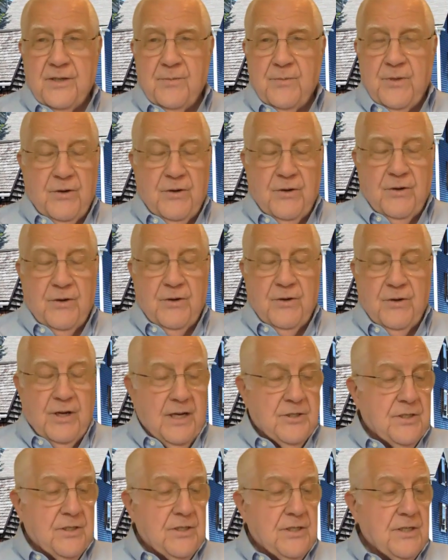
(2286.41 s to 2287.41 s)

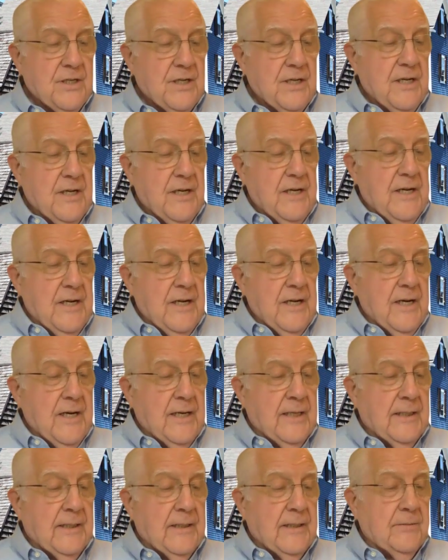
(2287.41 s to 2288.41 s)
communications,
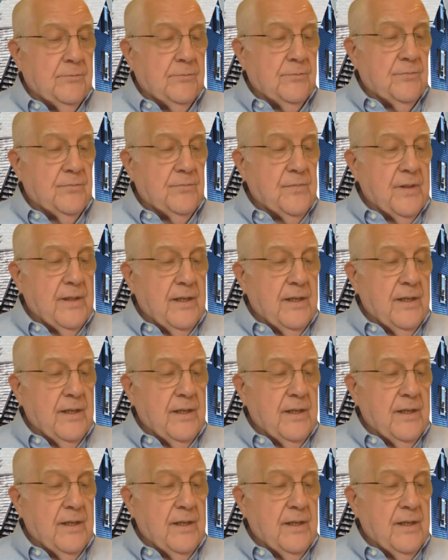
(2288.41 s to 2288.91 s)
Um,